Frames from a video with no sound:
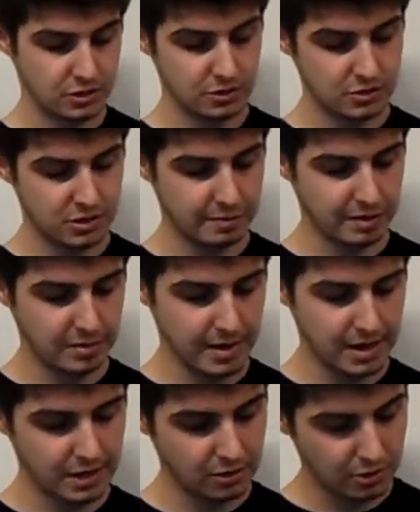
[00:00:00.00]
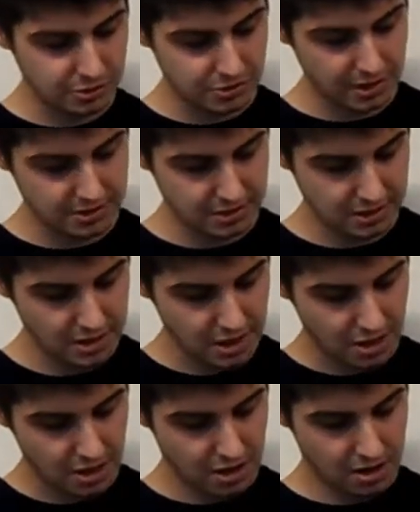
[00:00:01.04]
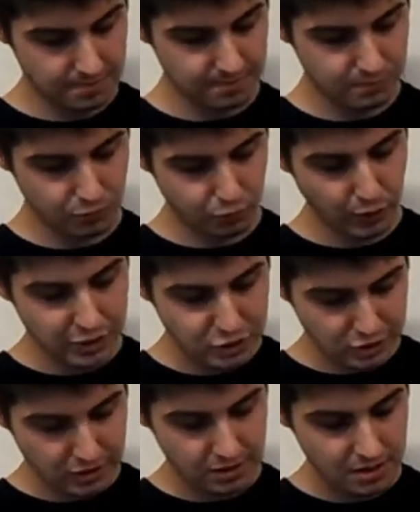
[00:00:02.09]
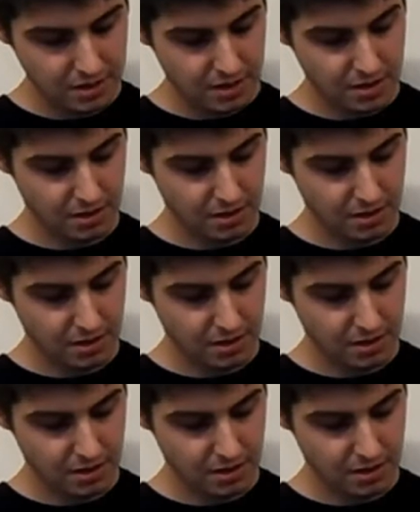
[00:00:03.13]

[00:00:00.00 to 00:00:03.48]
and then your semi-automatic, and it also has the Russian